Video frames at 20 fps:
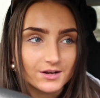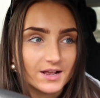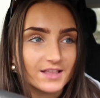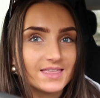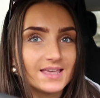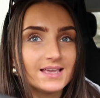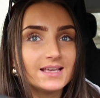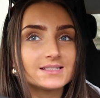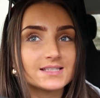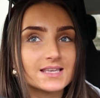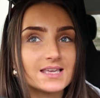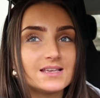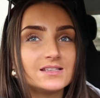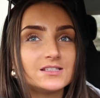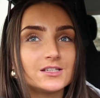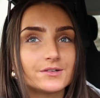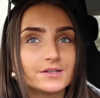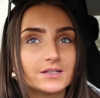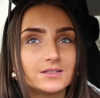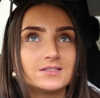I think it's
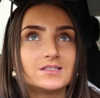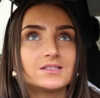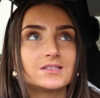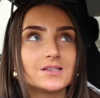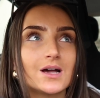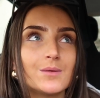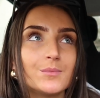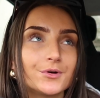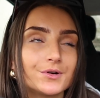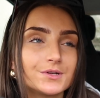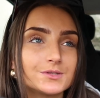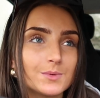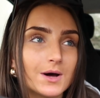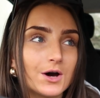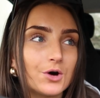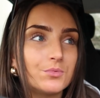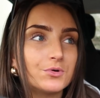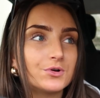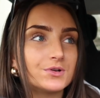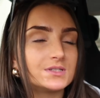easier in summer as
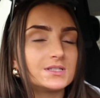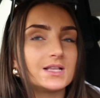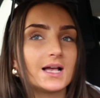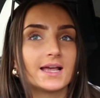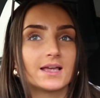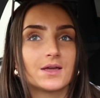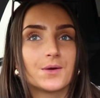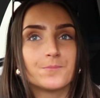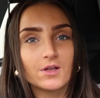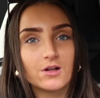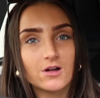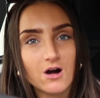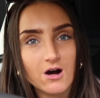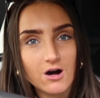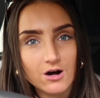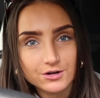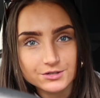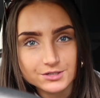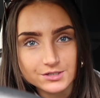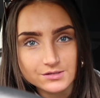well because like
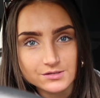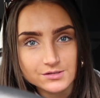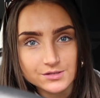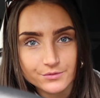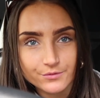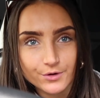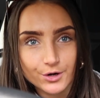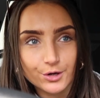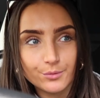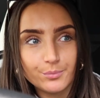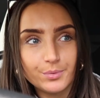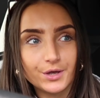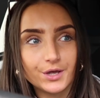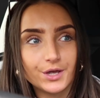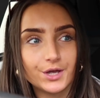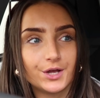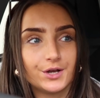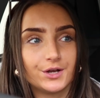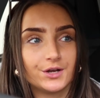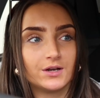gardens are open,